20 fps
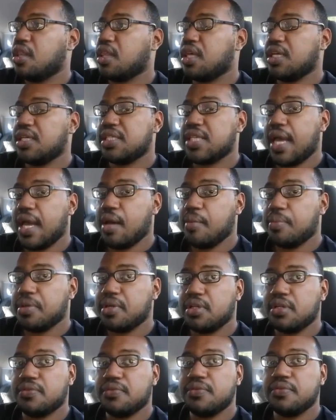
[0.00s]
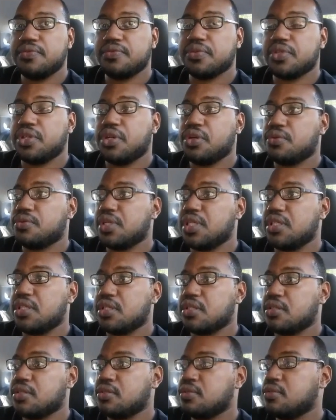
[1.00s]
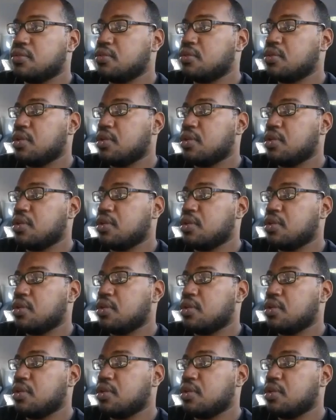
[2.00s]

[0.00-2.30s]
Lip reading: Things happen for no reason.